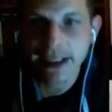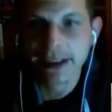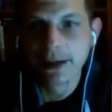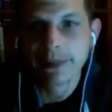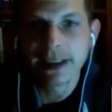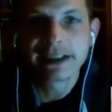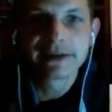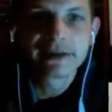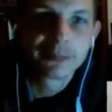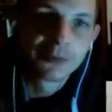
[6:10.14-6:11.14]
and a
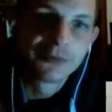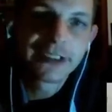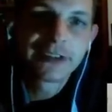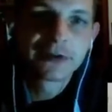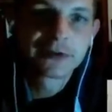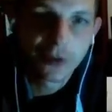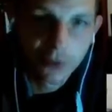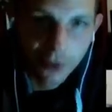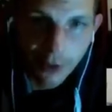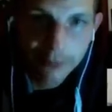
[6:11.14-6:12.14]
place, a provenience
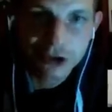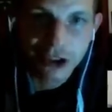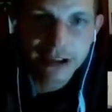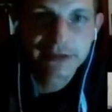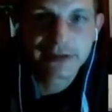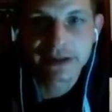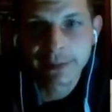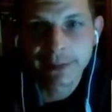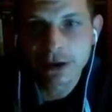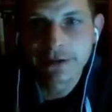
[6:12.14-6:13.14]
on an object,
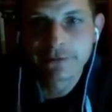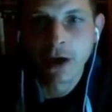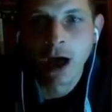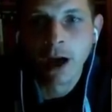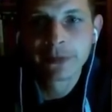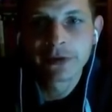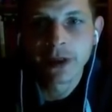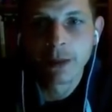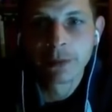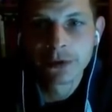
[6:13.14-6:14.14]
especially for arms and
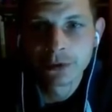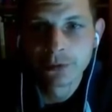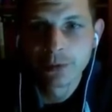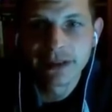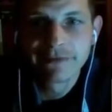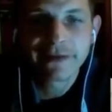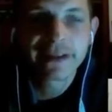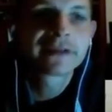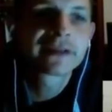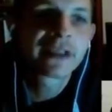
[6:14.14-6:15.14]
armor, you will face
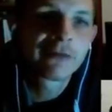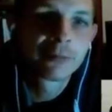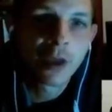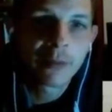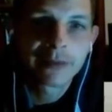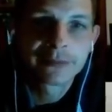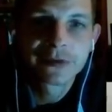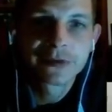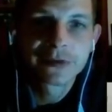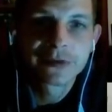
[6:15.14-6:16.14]
several problems
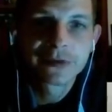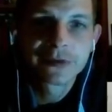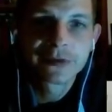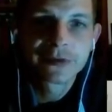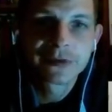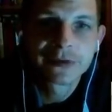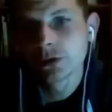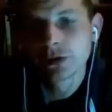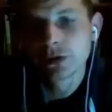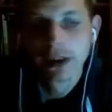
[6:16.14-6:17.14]
or
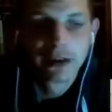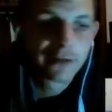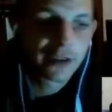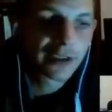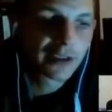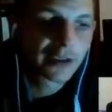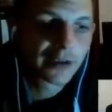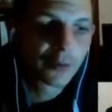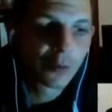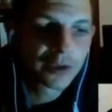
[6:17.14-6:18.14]
issues.
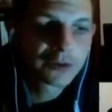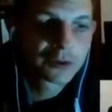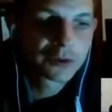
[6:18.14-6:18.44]
What